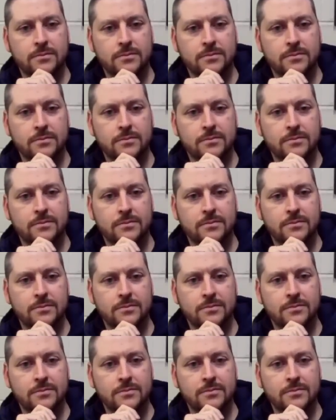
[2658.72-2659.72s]

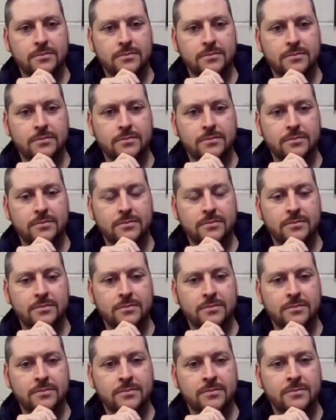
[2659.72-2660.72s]

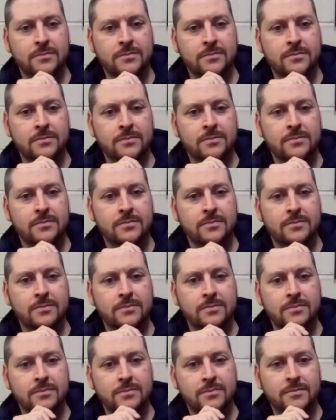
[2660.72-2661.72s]

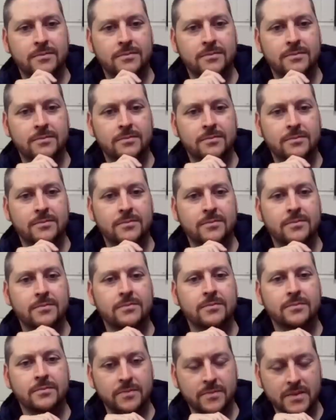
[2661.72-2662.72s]

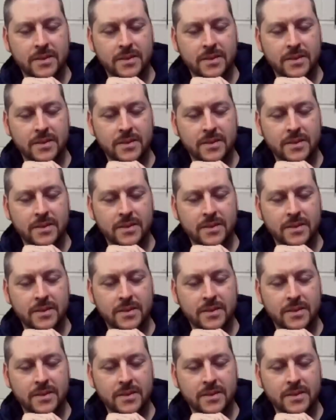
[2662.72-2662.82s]
(not speaking)